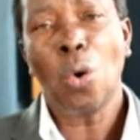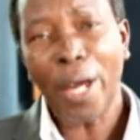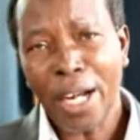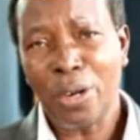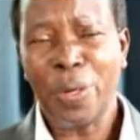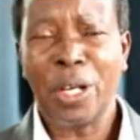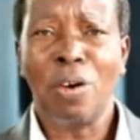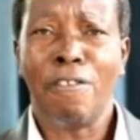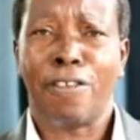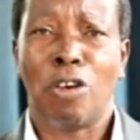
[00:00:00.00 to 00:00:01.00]
Where do
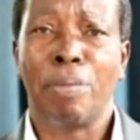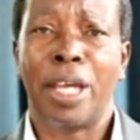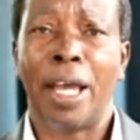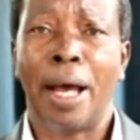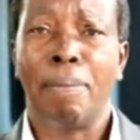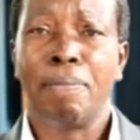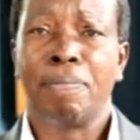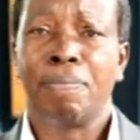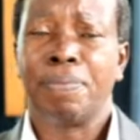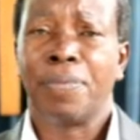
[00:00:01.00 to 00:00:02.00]
we go from here?
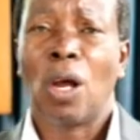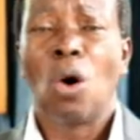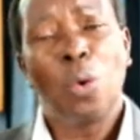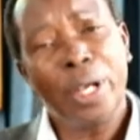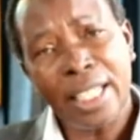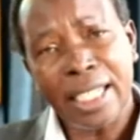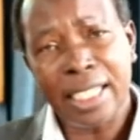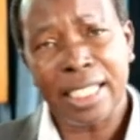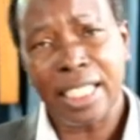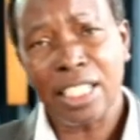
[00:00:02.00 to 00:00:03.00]
When the
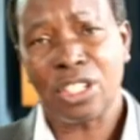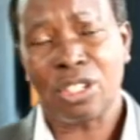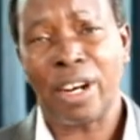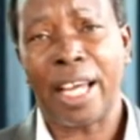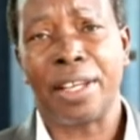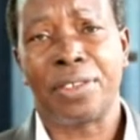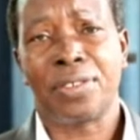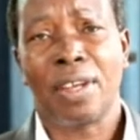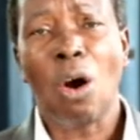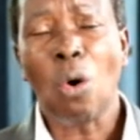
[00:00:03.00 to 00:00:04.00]
disease
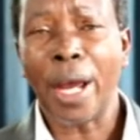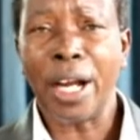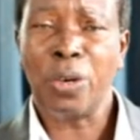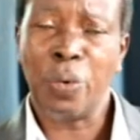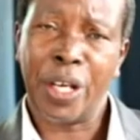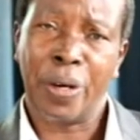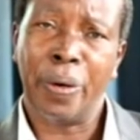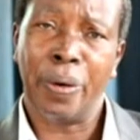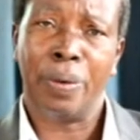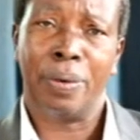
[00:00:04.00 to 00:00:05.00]
strikes, where do we
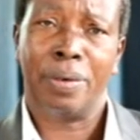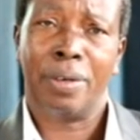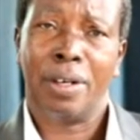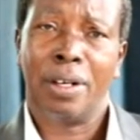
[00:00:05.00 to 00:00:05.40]
go?